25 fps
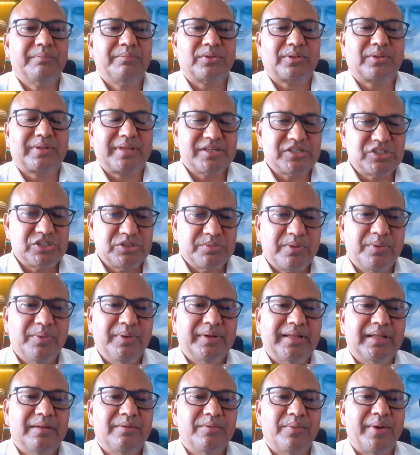The customer
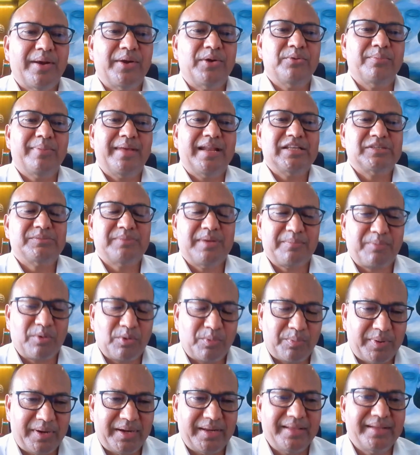will tell me why to manage my
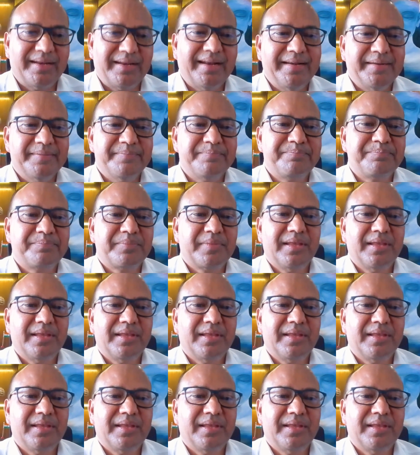property, right?